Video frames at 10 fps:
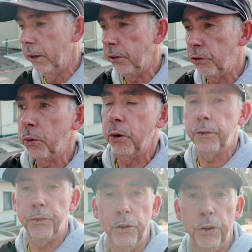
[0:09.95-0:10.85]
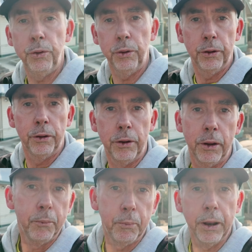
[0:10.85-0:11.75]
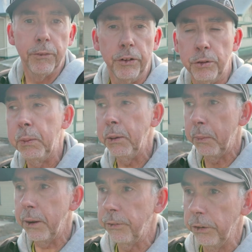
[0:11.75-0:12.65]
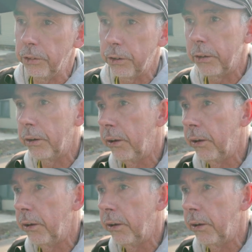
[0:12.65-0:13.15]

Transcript: And there's quite a few benefits, big benefits.